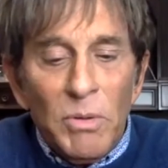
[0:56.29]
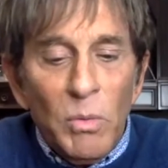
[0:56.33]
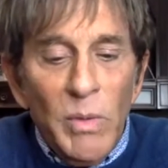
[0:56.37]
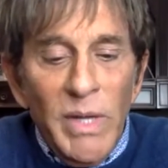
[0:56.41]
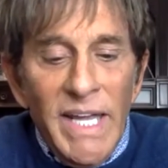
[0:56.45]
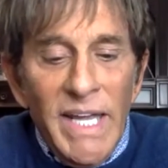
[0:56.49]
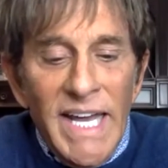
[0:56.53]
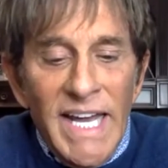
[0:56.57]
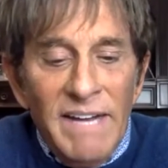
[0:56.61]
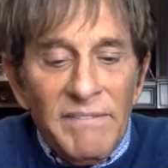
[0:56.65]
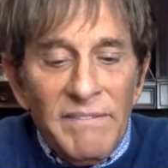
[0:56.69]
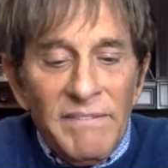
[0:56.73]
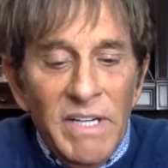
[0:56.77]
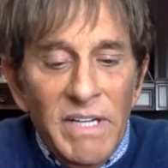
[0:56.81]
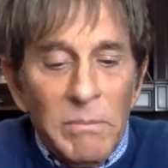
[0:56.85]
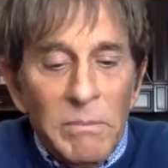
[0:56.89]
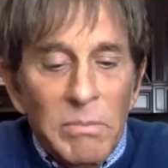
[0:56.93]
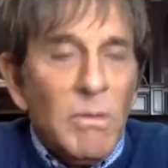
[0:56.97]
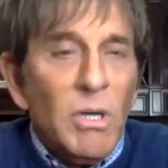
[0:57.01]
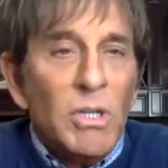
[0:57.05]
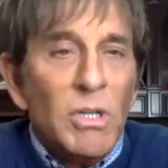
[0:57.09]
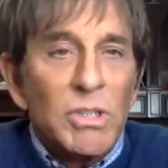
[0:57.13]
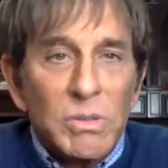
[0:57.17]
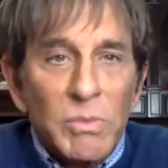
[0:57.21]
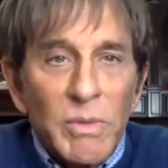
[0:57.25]
we have a
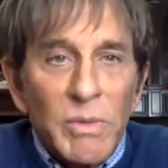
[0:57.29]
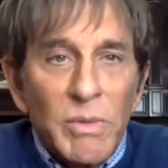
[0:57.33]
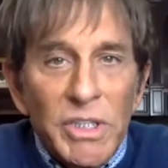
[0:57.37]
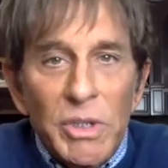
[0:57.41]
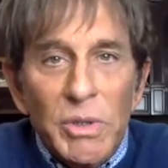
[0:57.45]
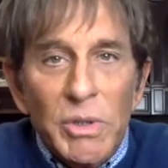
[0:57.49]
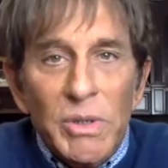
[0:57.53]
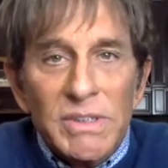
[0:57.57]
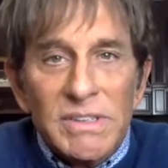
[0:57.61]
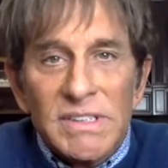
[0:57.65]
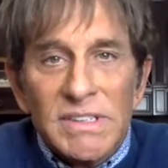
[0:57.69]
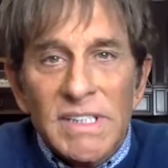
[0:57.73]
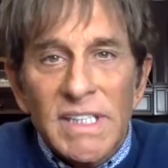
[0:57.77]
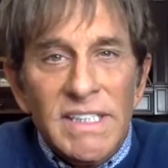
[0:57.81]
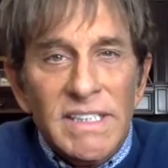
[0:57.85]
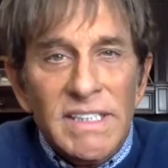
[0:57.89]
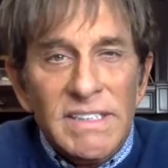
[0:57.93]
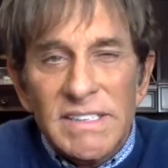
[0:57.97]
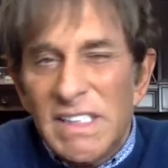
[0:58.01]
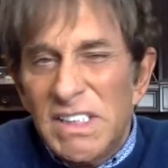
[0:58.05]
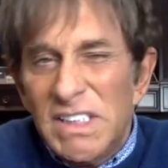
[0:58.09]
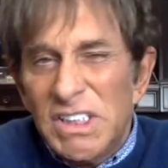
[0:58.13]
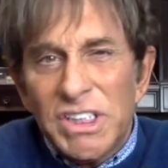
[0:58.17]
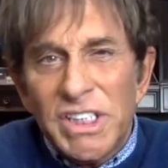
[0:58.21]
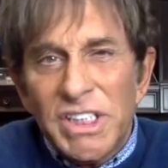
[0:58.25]
promotion we do at
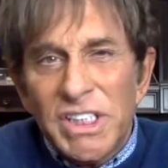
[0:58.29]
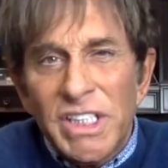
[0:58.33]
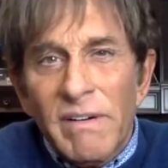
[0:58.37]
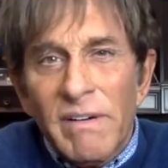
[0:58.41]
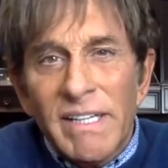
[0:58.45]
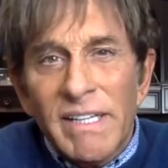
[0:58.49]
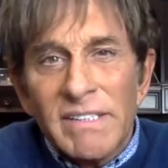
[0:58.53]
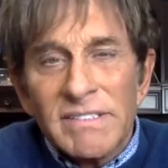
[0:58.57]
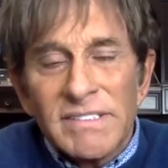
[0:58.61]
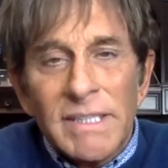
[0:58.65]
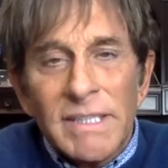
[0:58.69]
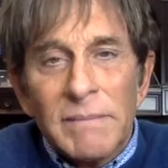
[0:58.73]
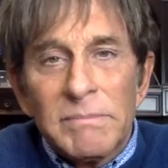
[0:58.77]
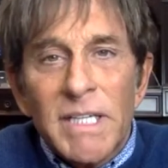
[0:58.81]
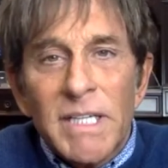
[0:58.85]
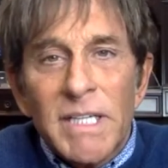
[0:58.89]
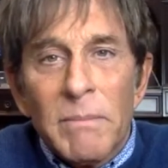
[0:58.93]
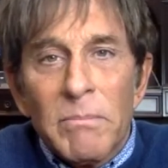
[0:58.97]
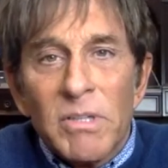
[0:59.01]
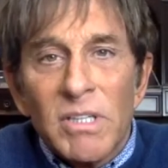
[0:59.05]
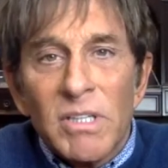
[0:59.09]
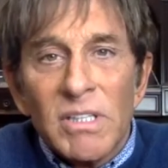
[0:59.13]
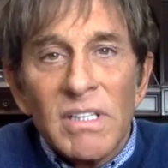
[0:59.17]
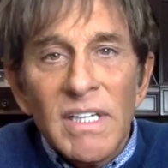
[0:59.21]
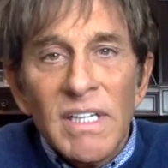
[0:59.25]
Sundays each year around
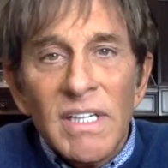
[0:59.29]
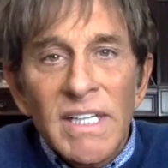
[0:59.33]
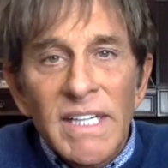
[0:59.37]
September,